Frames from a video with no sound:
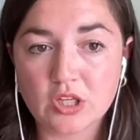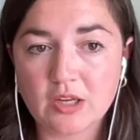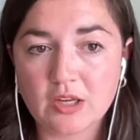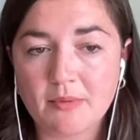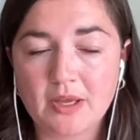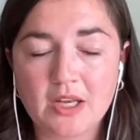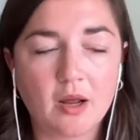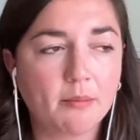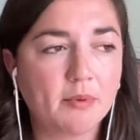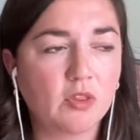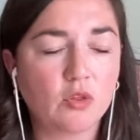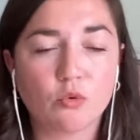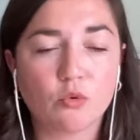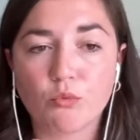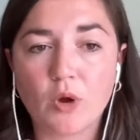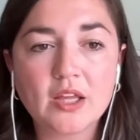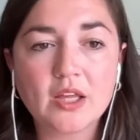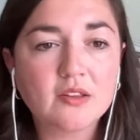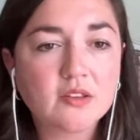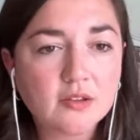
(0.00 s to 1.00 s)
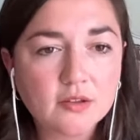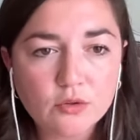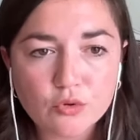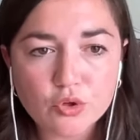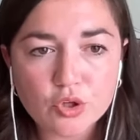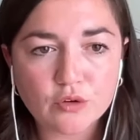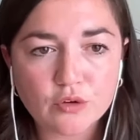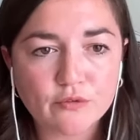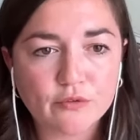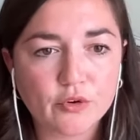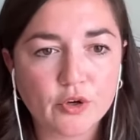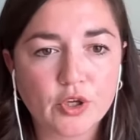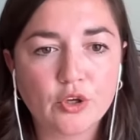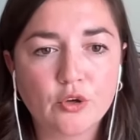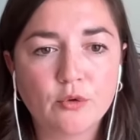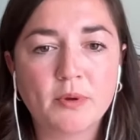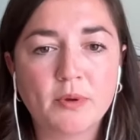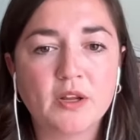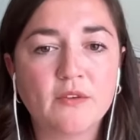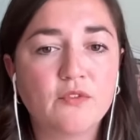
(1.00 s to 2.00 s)
It may not be the right solution for you,
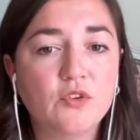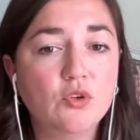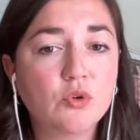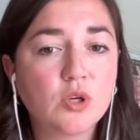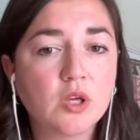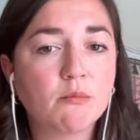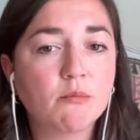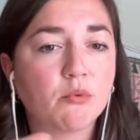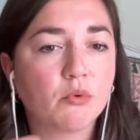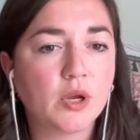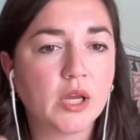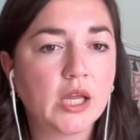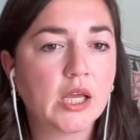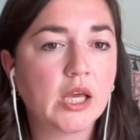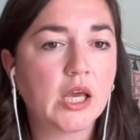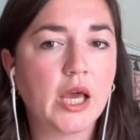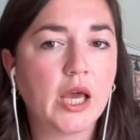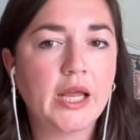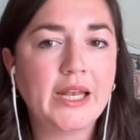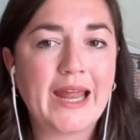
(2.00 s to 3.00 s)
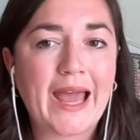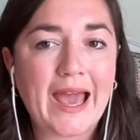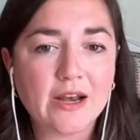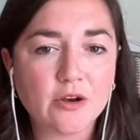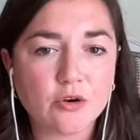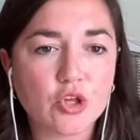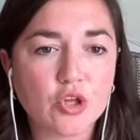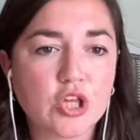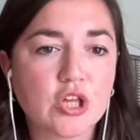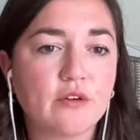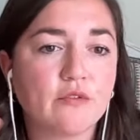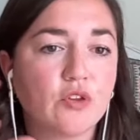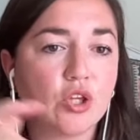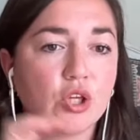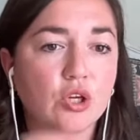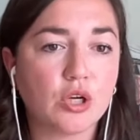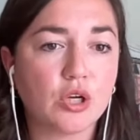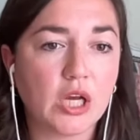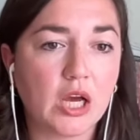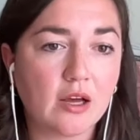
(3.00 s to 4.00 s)
but if you can bring an energy of
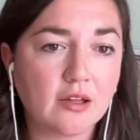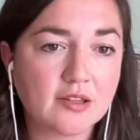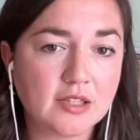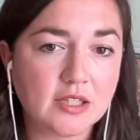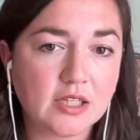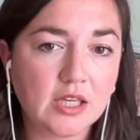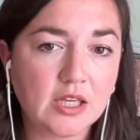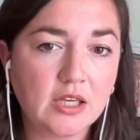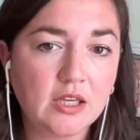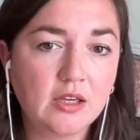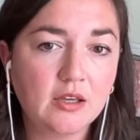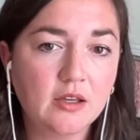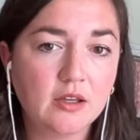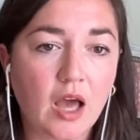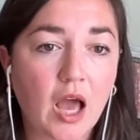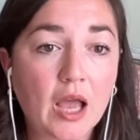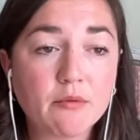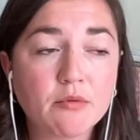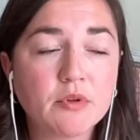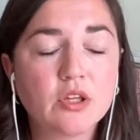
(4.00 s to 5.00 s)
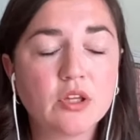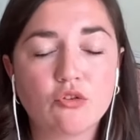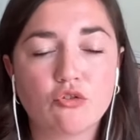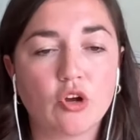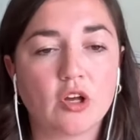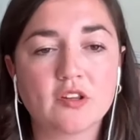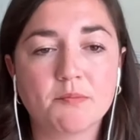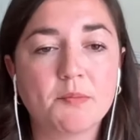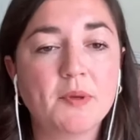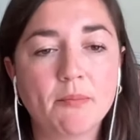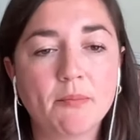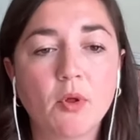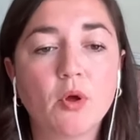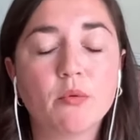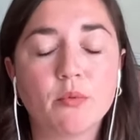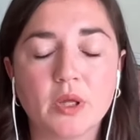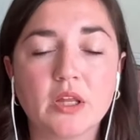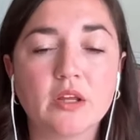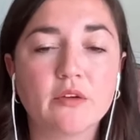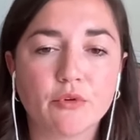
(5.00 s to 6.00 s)
curiosity, I really trust people are
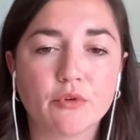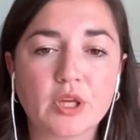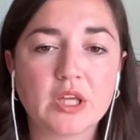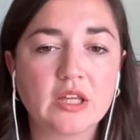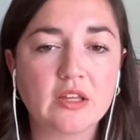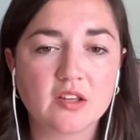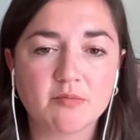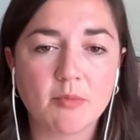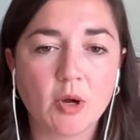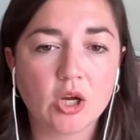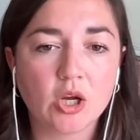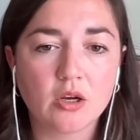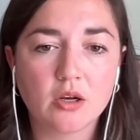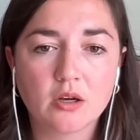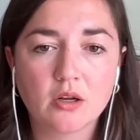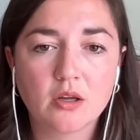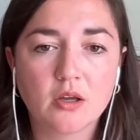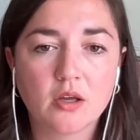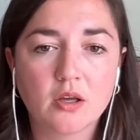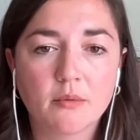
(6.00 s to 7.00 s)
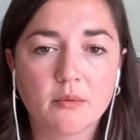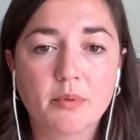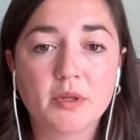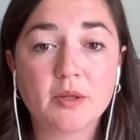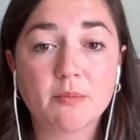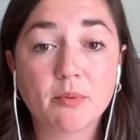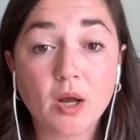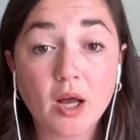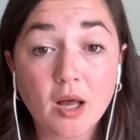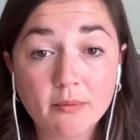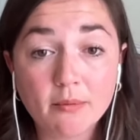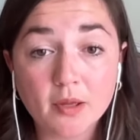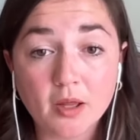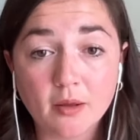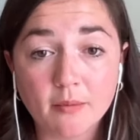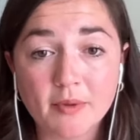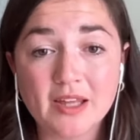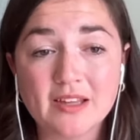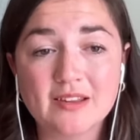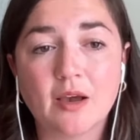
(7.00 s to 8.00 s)
really freaking smart. But the
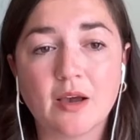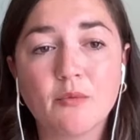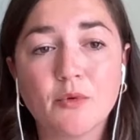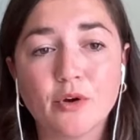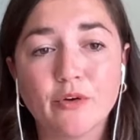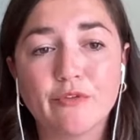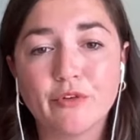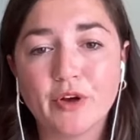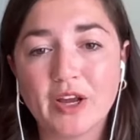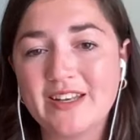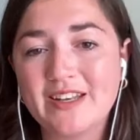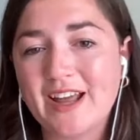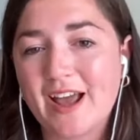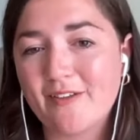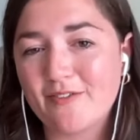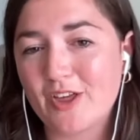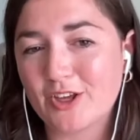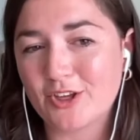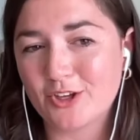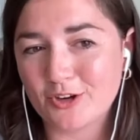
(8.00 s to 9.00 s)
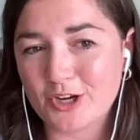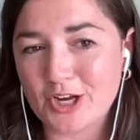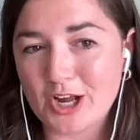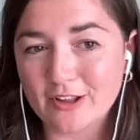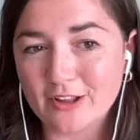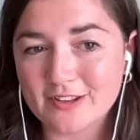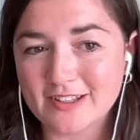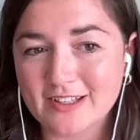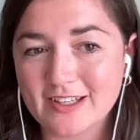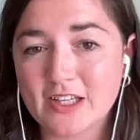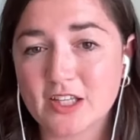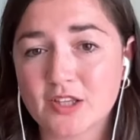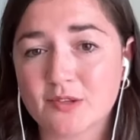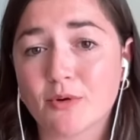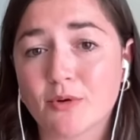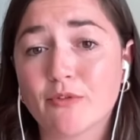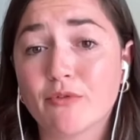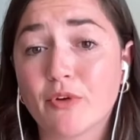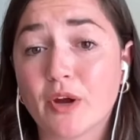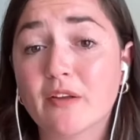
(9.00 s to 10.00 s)
problem is that we're afraid to have that curiosity because we're
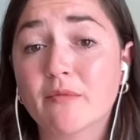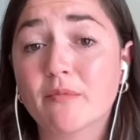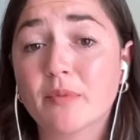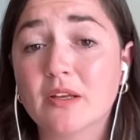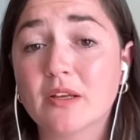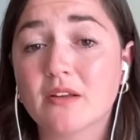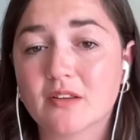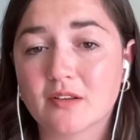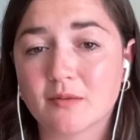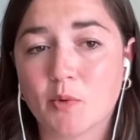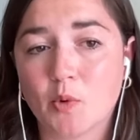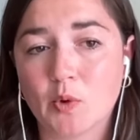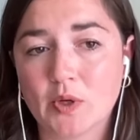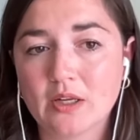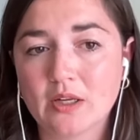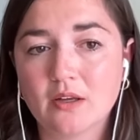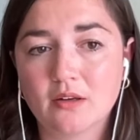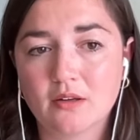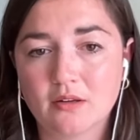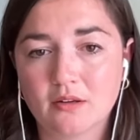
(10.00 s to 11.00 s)
afraid of being disappointed.